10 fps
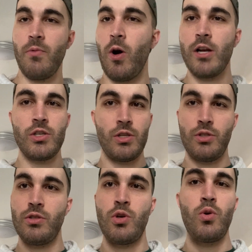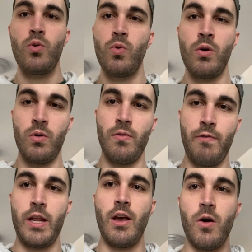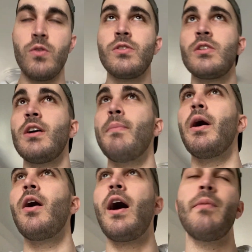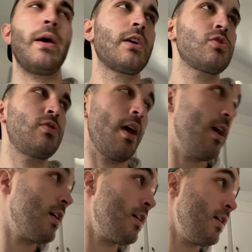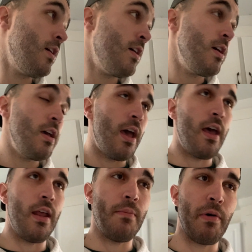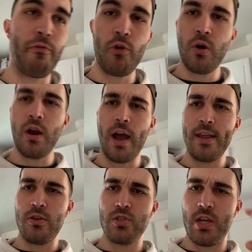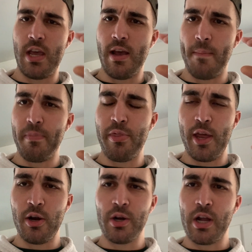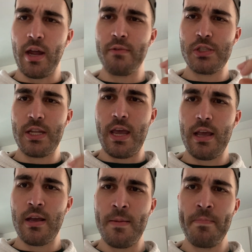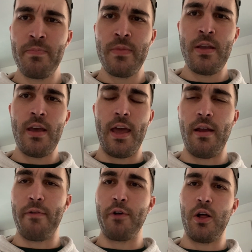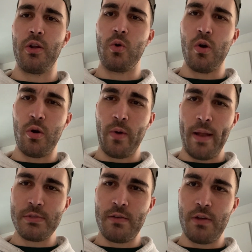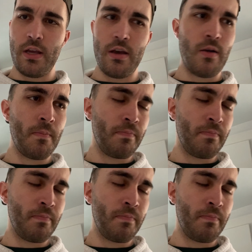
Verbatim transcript: watched two videos about how to make a steak. And before I used a um, thinner cut of steak and I followed a Gordon Ramsay video